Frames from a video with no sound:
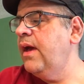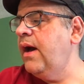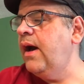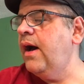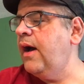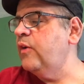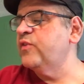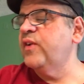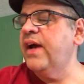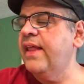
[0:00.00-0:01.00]
I
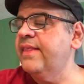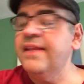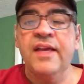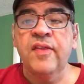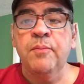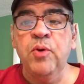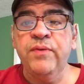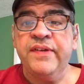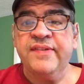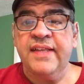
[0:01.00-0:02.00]
also got the
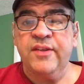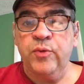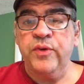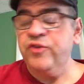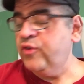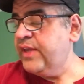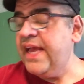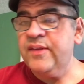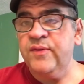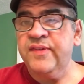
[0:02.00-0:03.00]
movies that the original
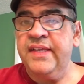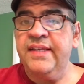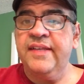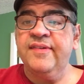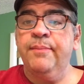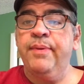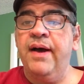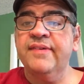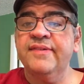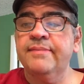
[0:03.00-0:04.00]
cast was in. It's a
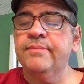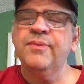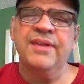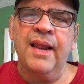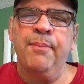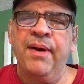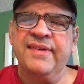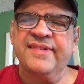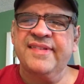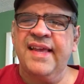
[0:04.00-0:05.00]
box, well, not a
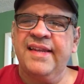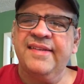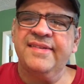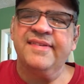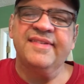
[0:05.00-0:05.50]
box set. It's a